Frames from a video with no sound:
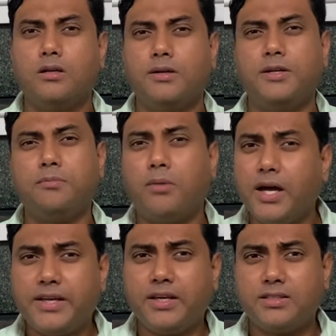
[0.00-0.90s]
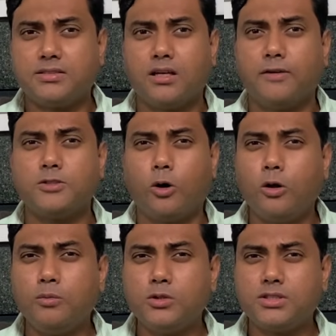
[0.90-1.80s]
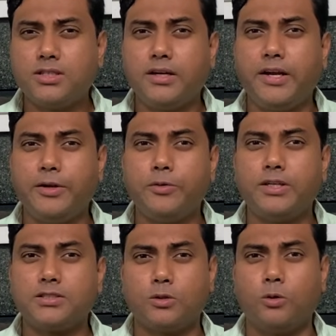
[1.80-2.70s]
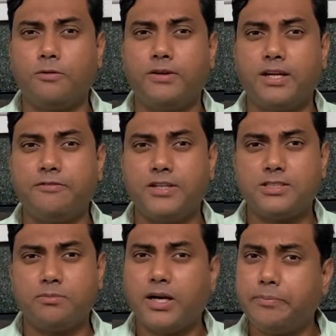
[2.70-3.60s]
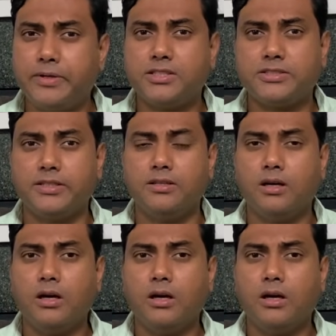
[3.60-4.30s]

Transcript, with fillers: In my case, I was almost 32 years old when I finished my PhD.